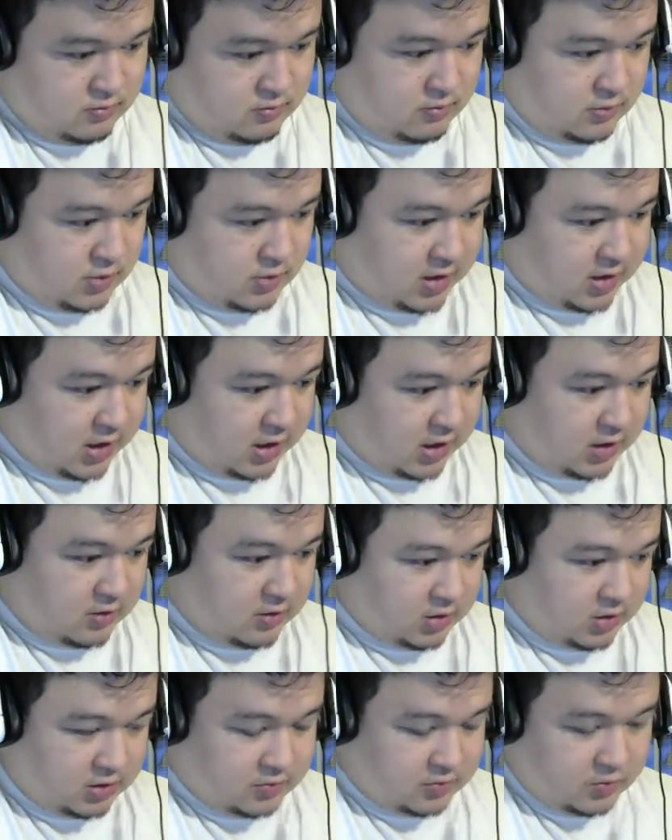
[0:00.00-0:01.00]
that
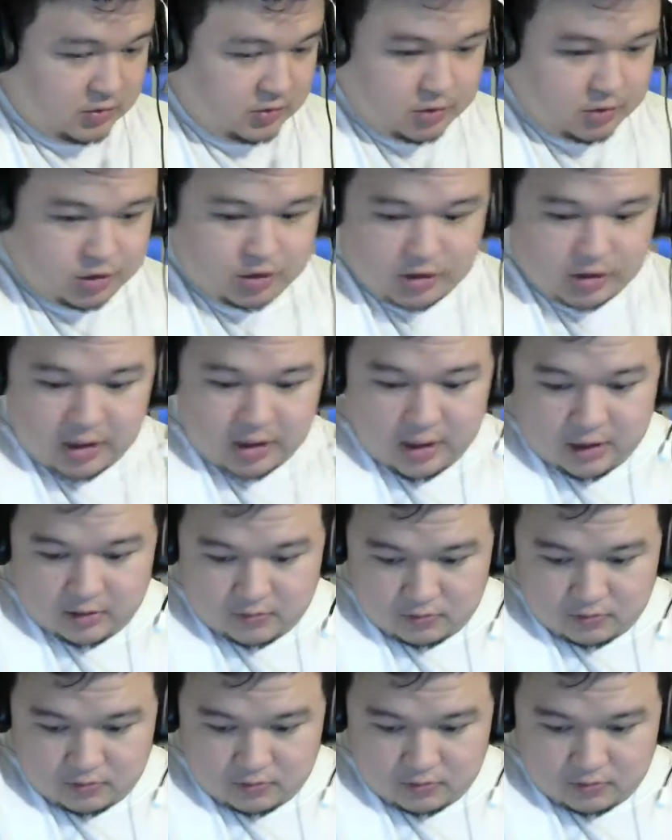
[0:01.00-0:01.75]
is pretty much that.